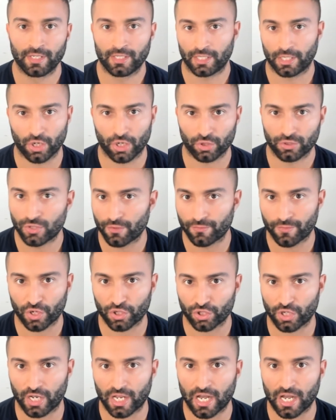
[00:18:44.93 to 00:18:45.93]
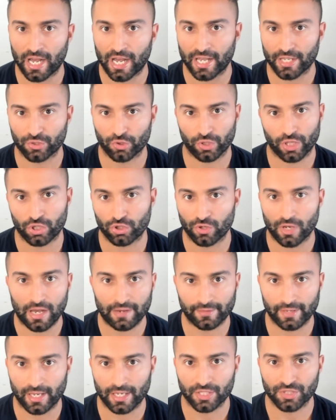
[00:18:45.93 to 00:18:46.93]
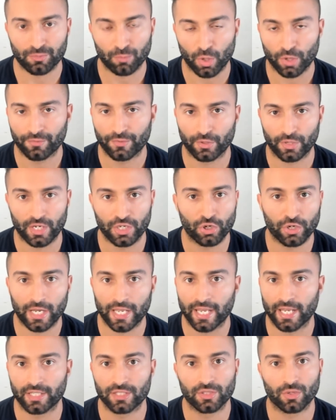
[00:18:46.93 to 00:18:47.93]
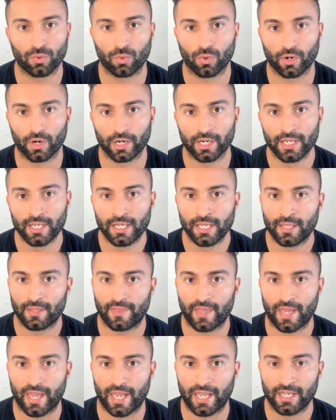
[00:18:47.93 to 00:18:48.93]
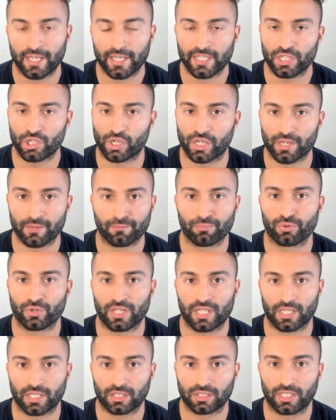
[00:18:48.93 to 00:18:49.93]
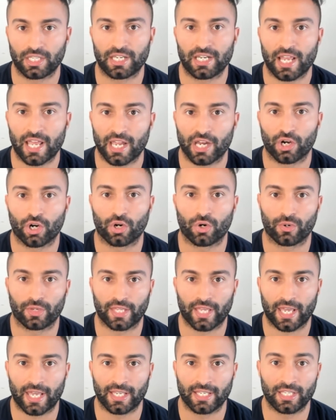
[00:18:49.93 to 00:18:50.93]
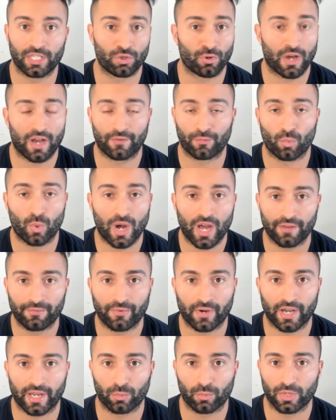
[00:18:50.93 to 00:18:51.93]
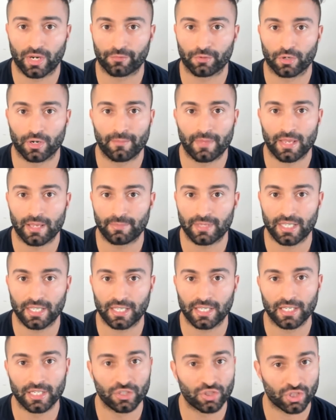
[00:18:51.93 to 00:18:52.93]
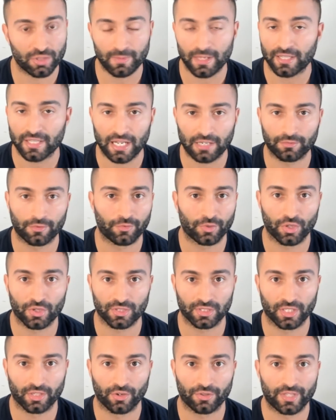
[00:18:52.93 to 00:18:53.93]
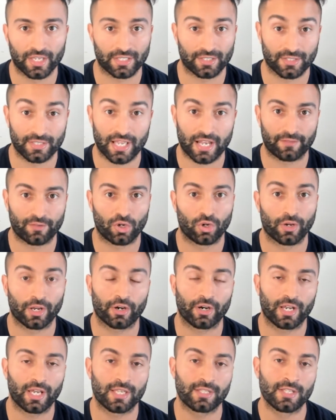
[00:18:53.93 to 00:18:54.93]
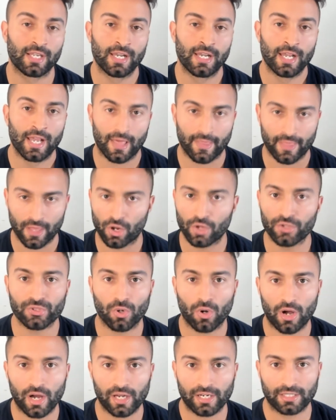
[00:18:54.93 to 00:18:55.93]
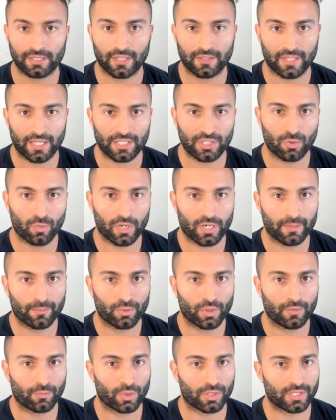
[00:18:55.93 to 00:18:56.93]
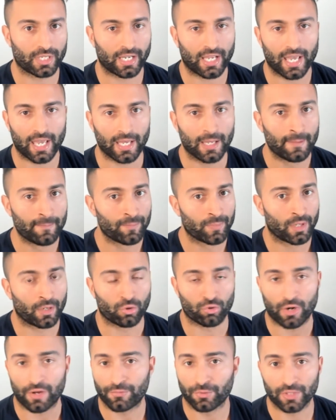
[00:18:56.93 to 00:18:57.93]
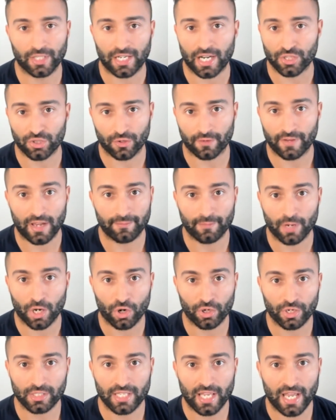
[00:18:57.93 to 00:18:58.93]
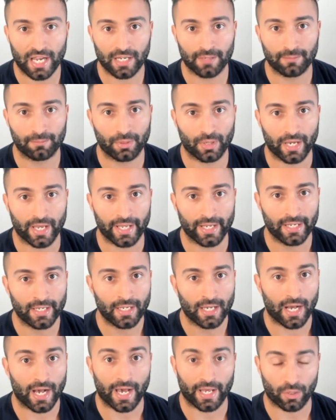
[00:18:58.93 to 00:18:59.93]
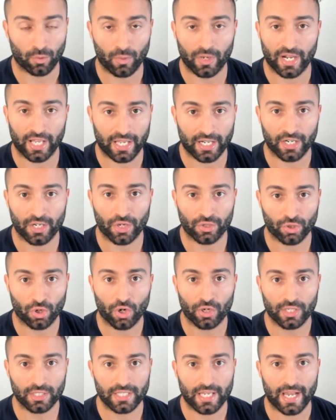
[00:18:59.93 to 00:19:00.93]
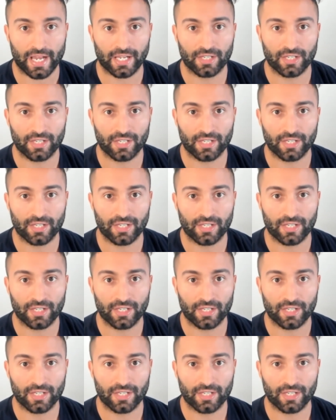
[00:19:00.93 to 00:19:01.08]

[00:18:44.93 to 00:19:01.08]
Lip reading: 2 functioning eyes, or that you have a smartphone in your hand, or that you can breathe clean air, or that you have Wi-Fi, whatever it may be. Just be thankful for those little things inside of all areas. And then also audit the things you want to improve, where it's like, hey, I'm grateful that I survived my heart attack, but I don't want to get another heart attack,